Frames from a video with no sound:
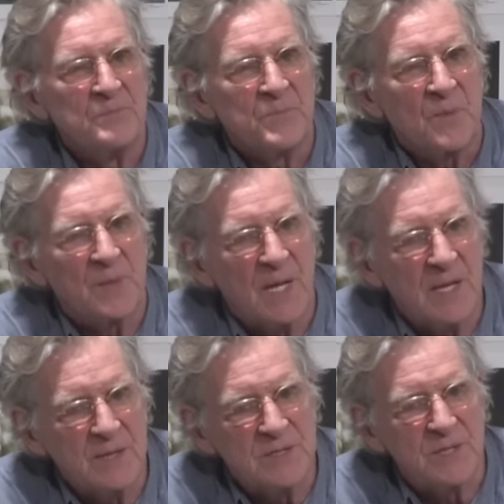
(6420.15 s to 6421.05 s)
But I
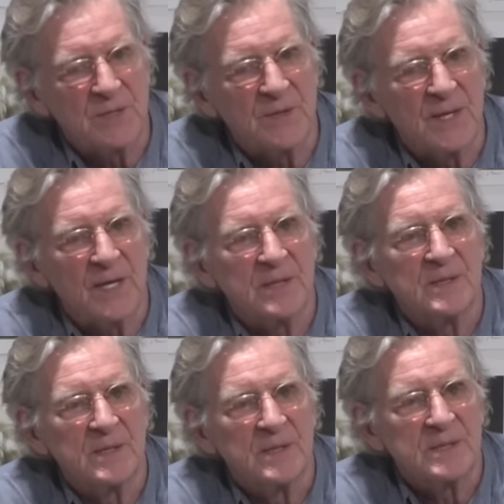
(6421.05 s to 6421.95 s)
consider
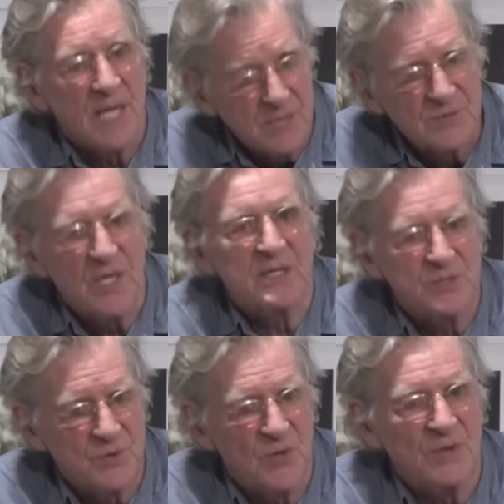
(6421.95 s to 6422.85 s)
that Tantra is
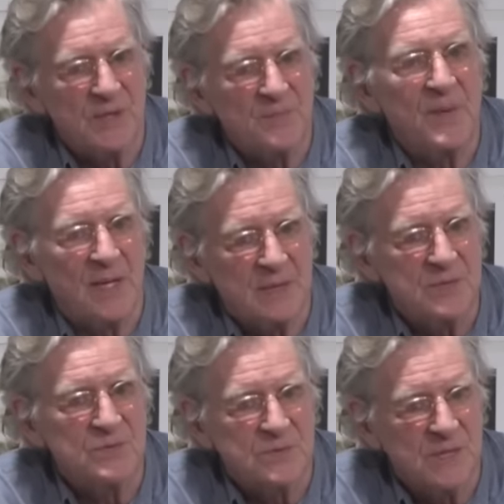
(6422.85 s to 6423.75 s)
taught in Pali
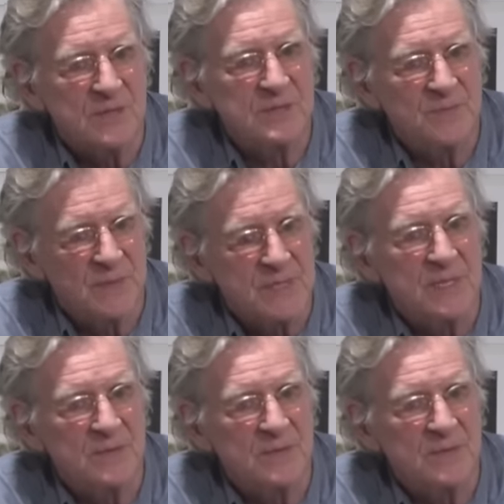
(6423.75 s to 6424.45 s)
Suttas myself,